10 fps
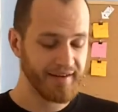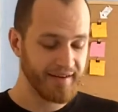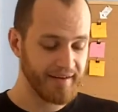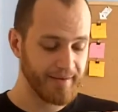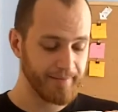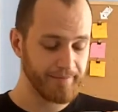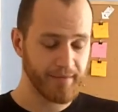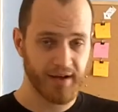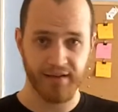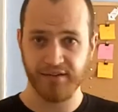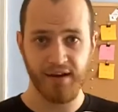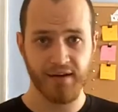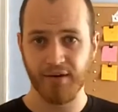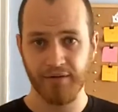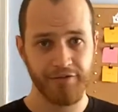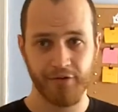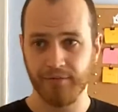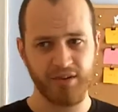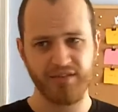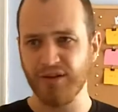Um, and yeah, go in the
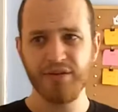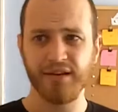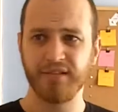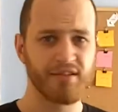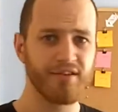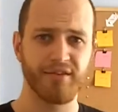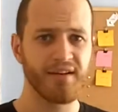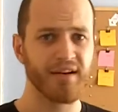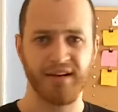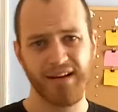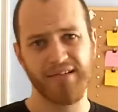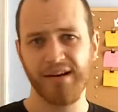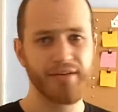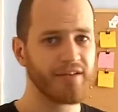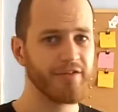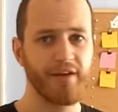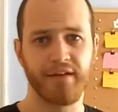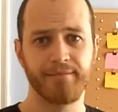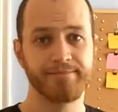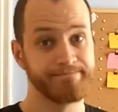forum. Just do things on Uxilla. Click around. It's
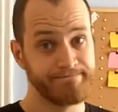fun.